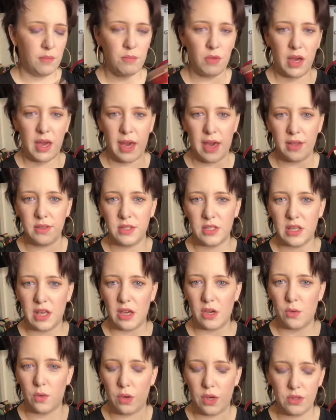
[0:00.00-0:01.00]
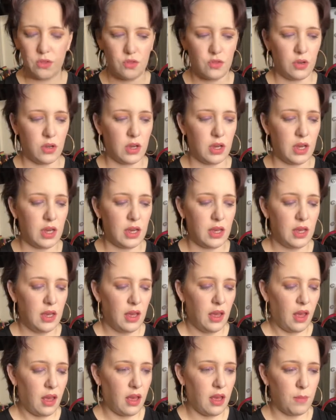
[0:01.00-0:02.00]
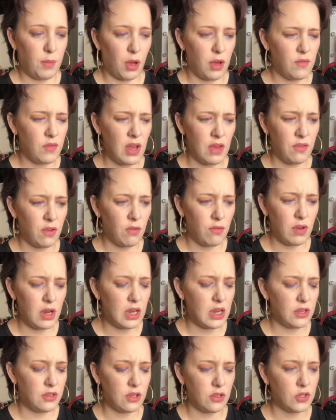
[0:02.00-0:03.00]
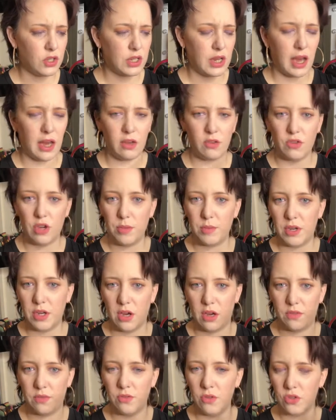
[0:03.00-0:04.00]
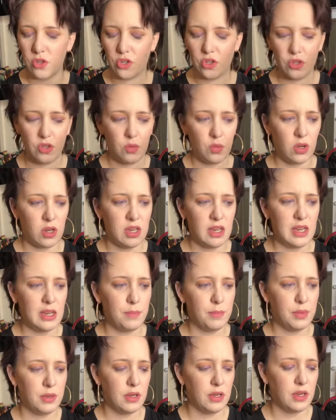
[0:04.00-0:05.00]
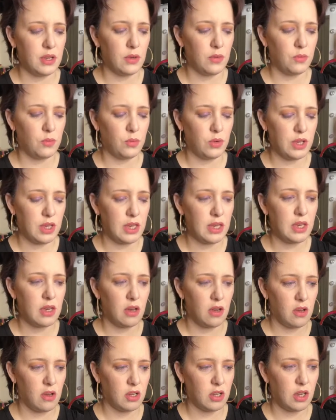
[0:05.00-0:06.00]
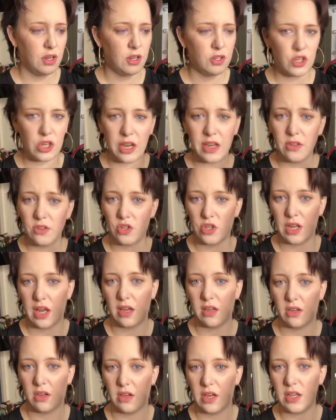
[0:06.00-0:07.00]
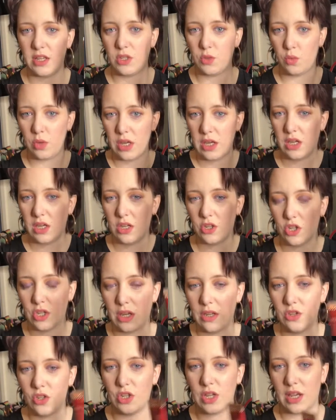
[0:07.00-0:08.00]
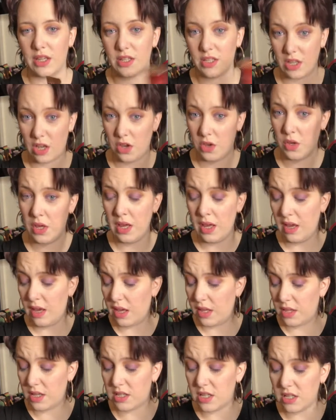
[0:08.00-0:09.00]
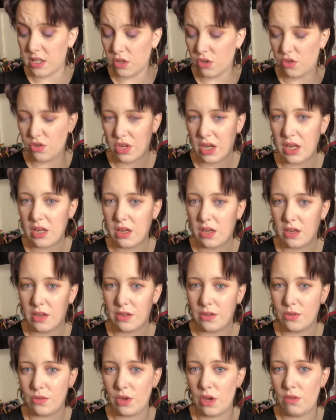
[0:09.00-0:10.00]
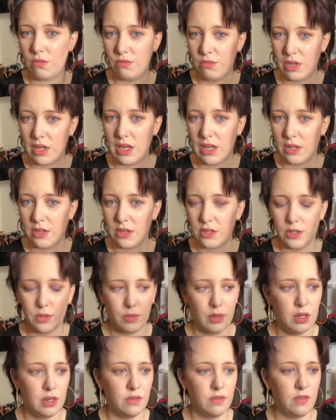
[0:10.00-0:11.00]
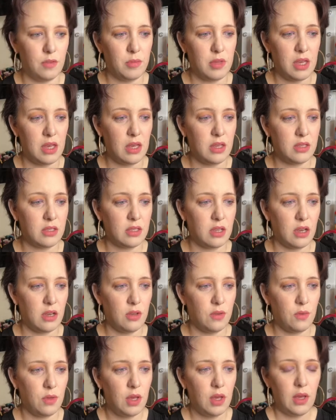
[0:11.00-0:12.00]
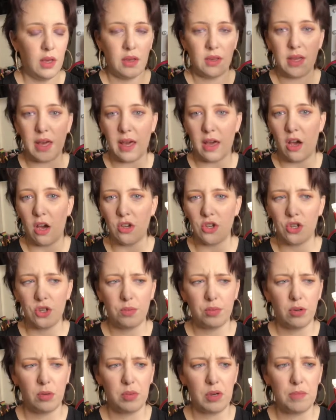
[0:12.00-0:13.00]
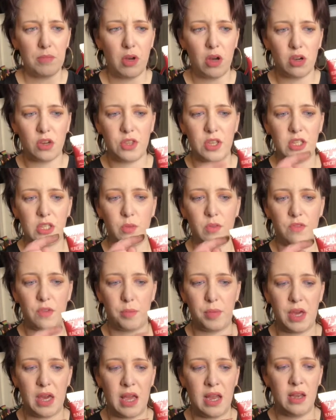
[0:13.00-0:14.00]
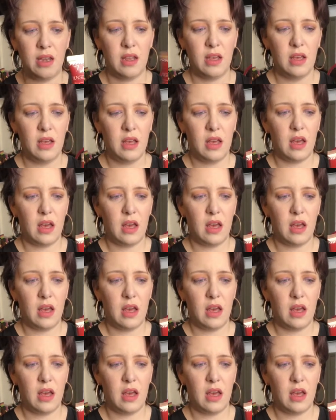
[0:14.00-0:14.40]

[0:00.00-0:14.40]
my hands get quite dry. I've never really used hand cream enough. Not sure why, but we are going to change that, guys. We are going to change that. So this is a great goal, a really good one for me. So yeah, I shall probably mark this with a pin.